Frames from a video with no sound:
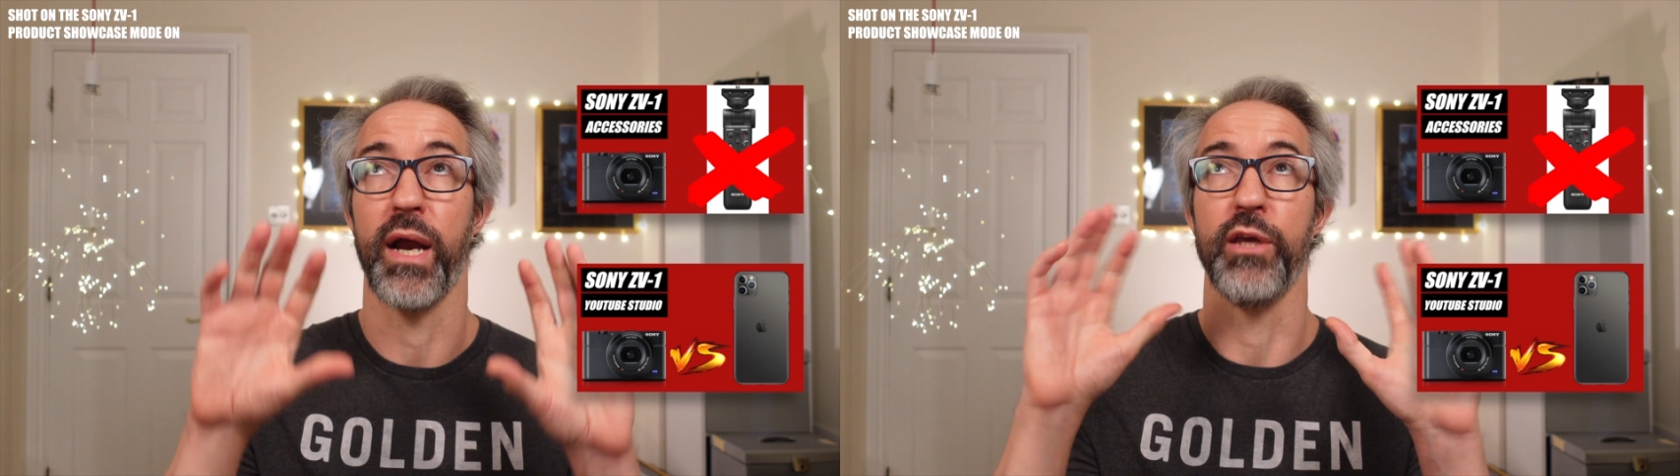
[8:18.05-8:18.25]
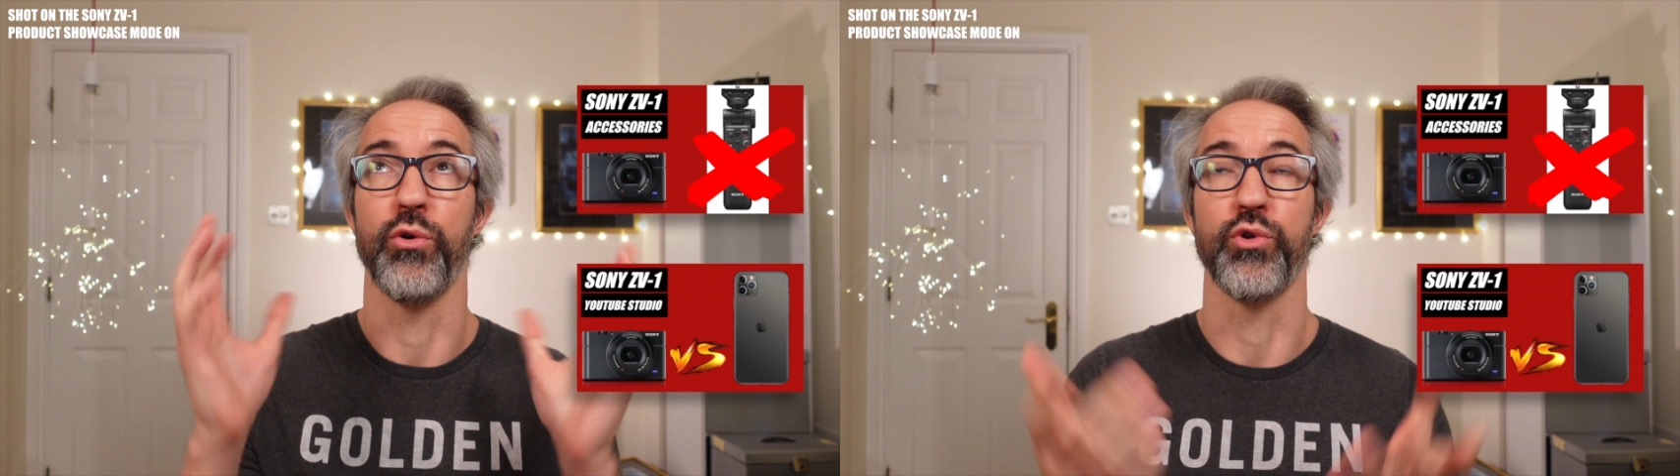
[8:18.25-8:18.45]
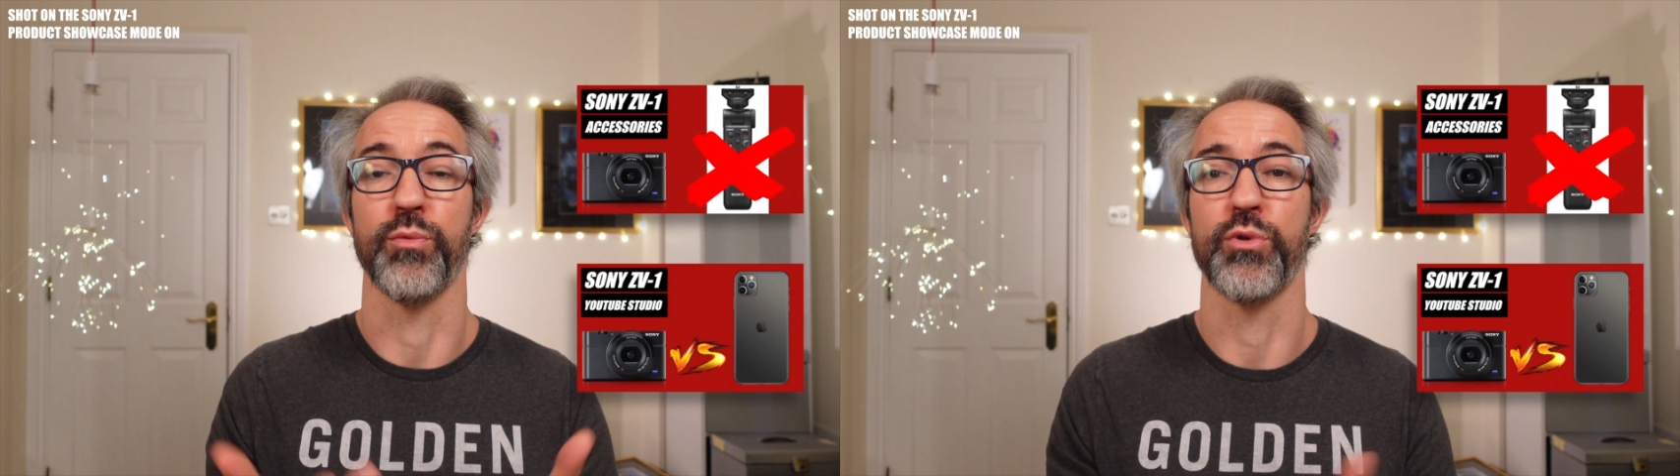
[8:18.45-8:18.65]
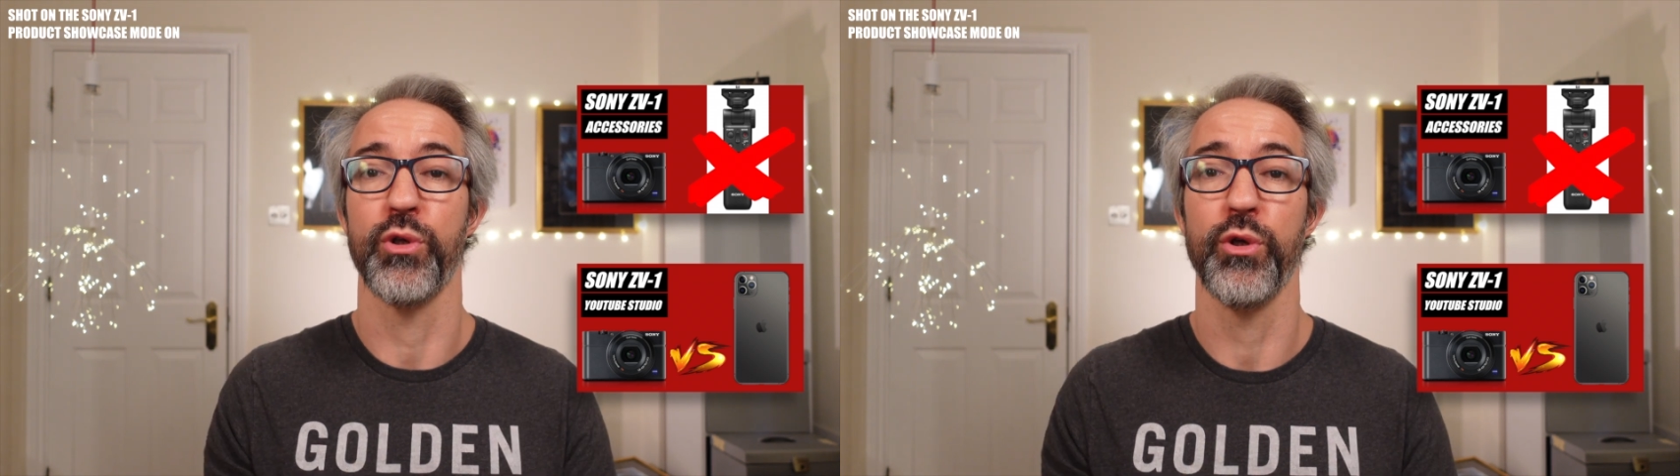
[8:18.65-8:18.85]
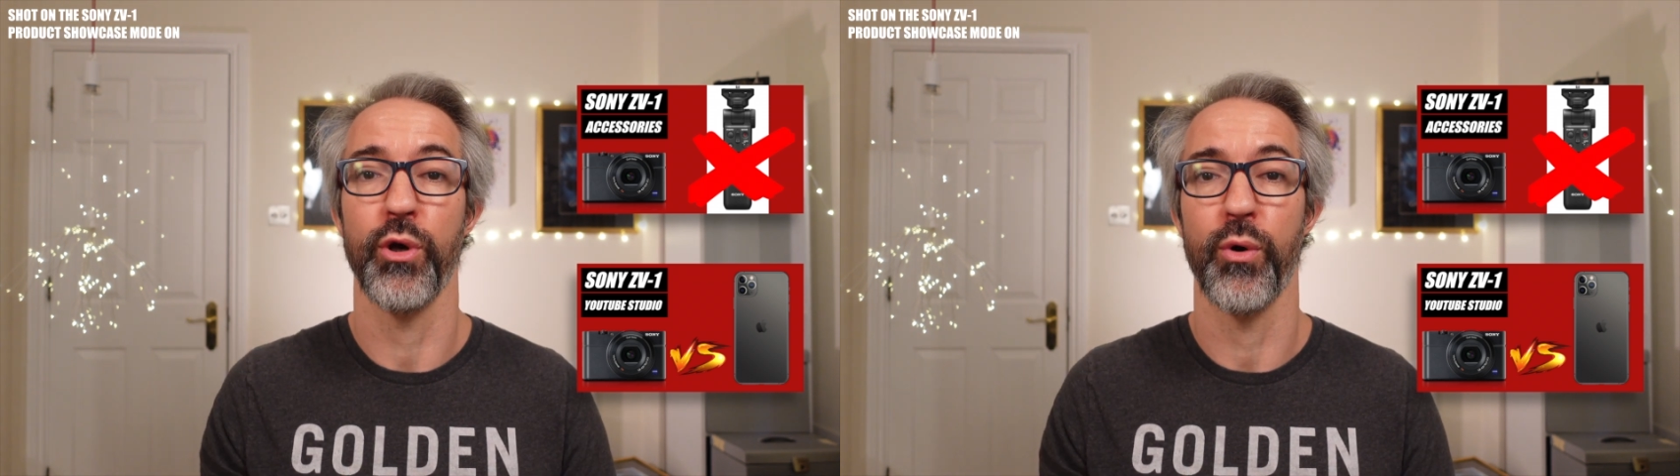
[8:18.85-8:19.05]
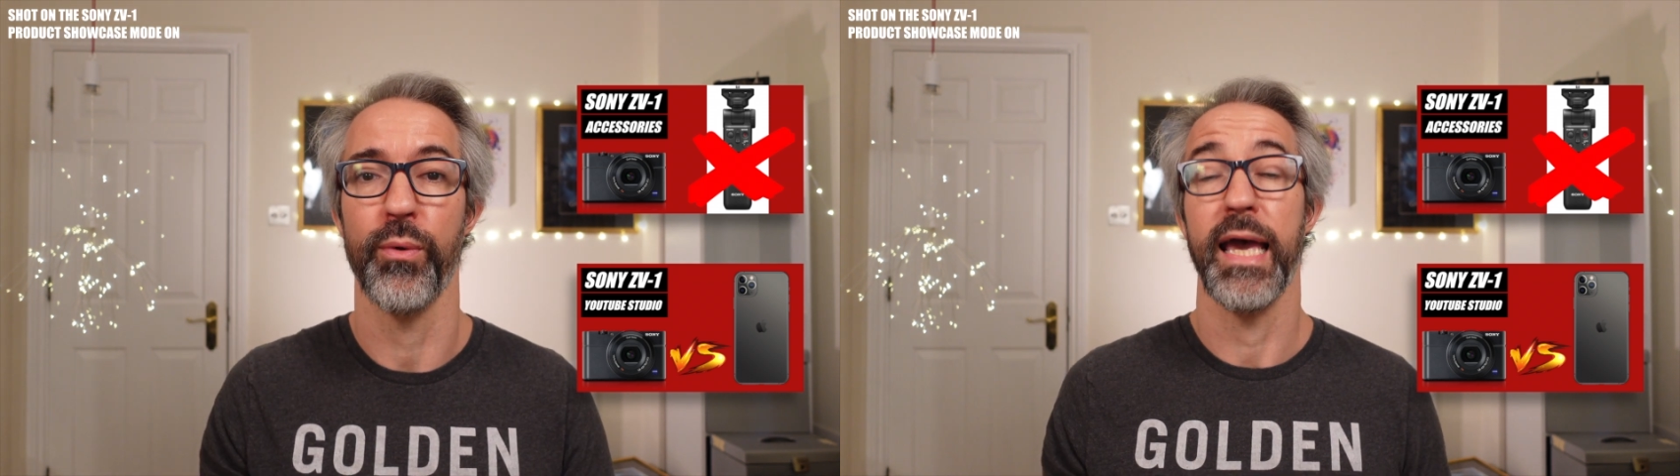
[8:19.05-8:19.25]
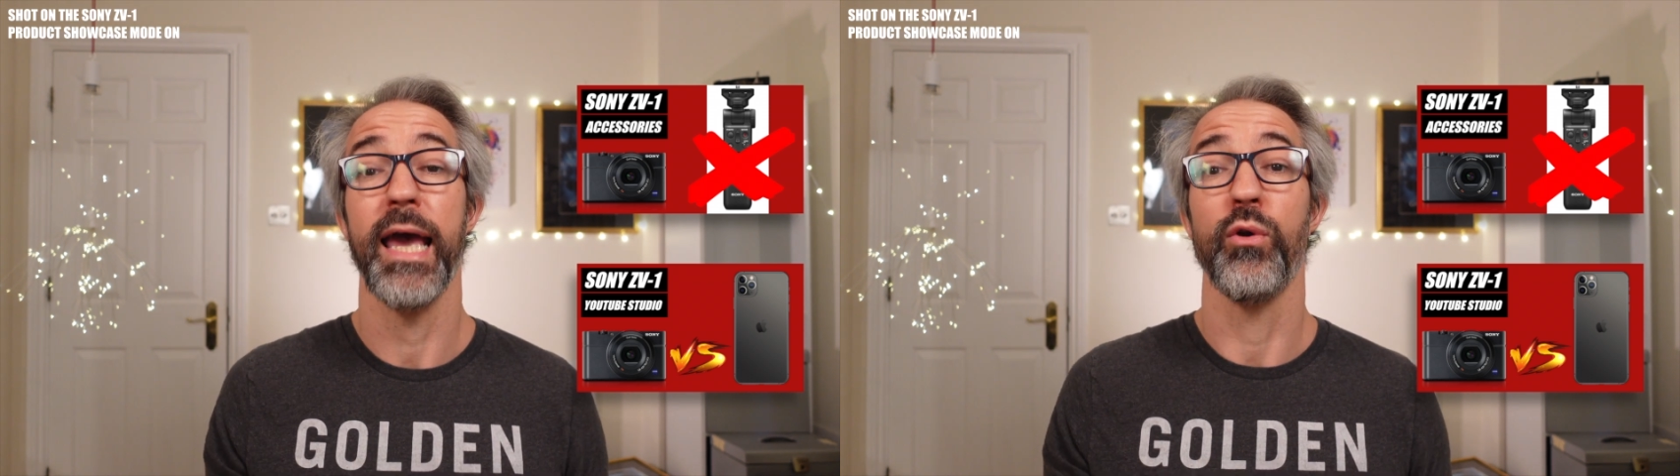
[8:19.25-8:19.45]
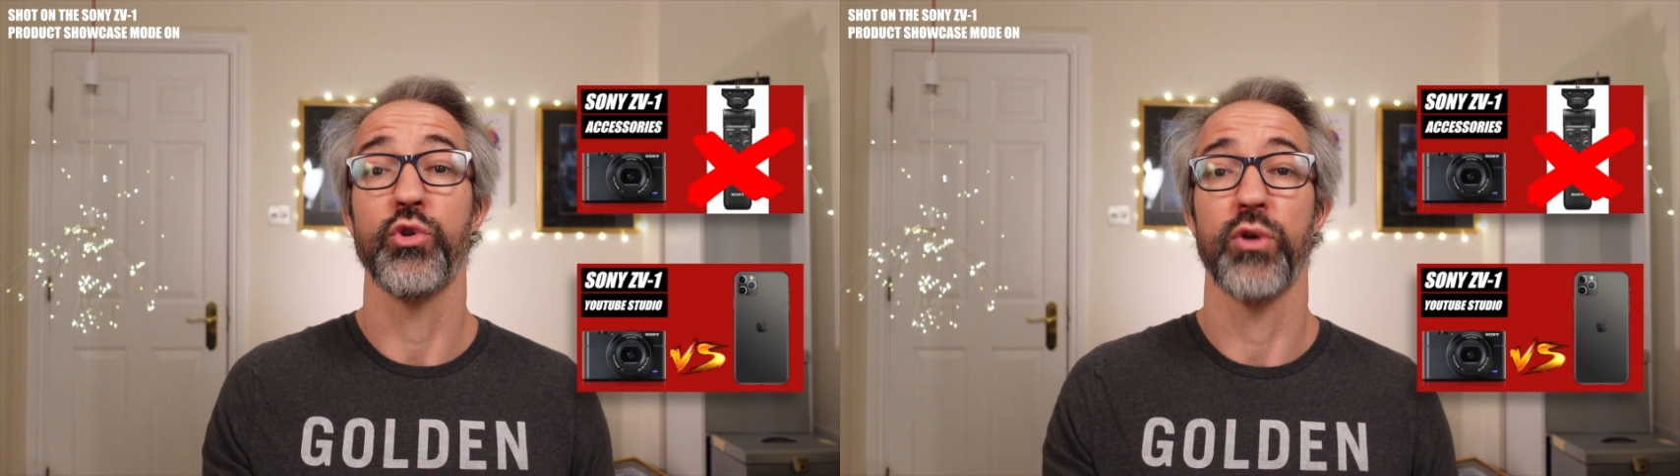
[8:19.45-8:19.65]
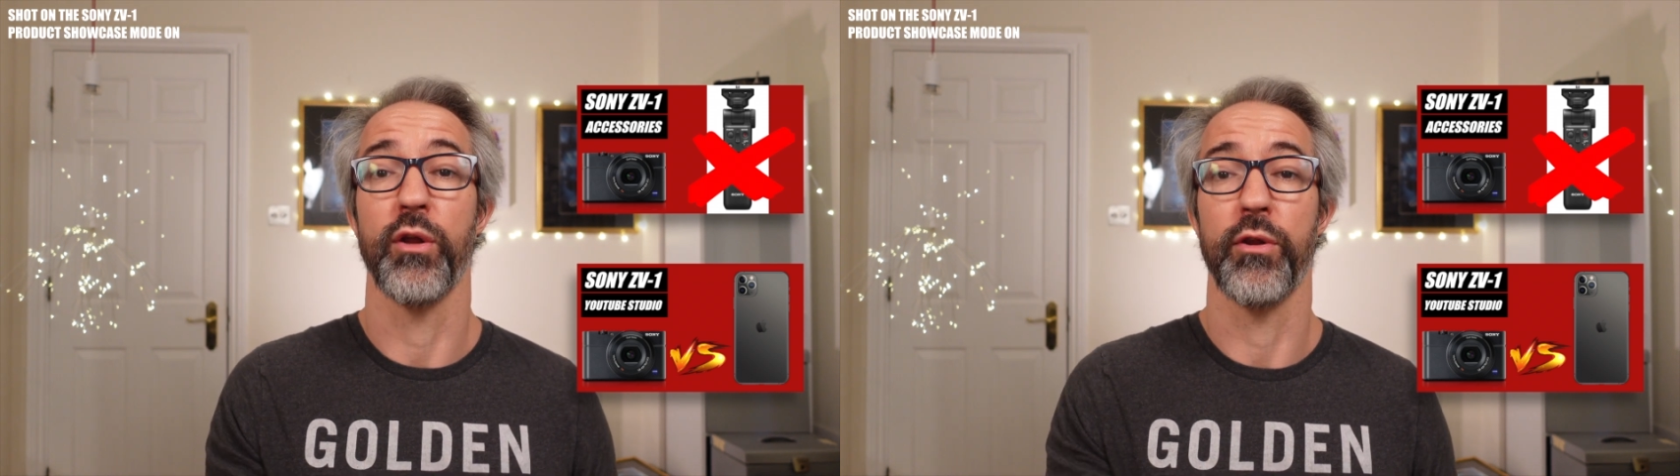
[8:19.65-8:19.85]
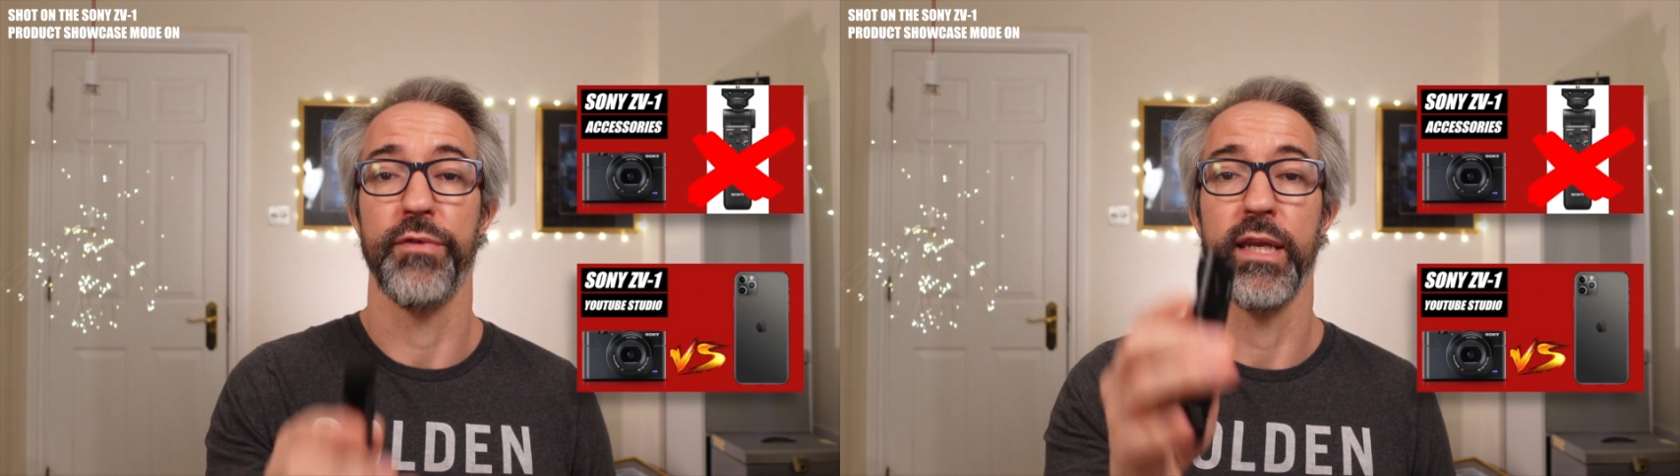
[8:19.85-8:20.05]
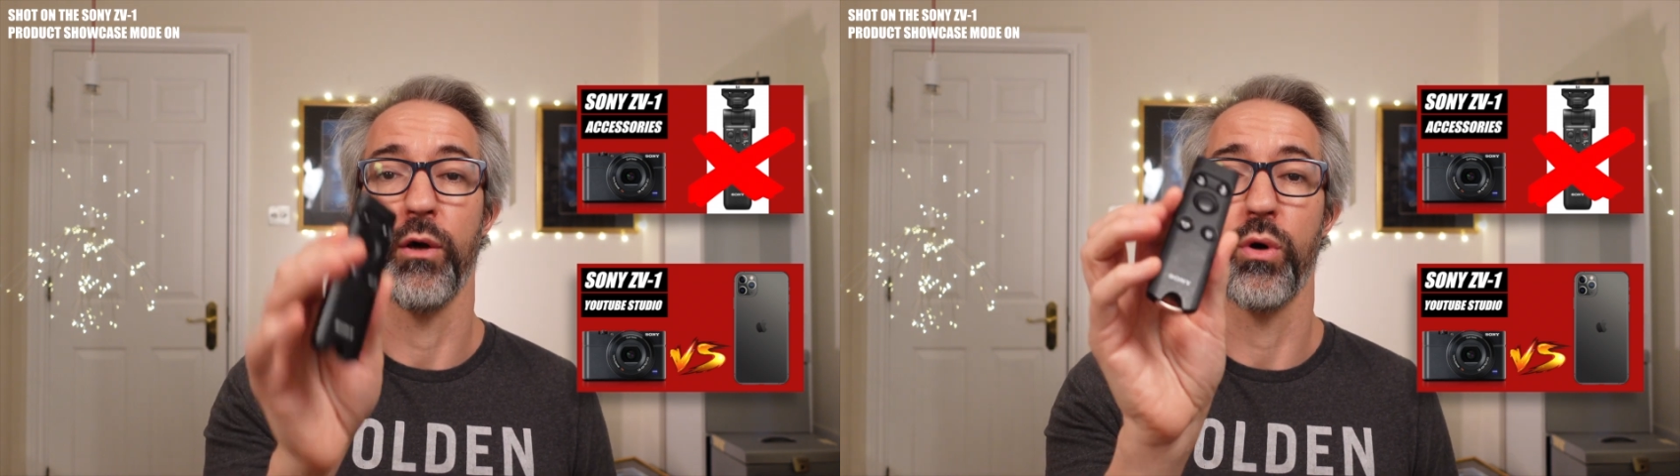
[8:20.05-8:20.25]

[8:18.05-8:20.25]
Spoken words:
a YouTube studio, and also another video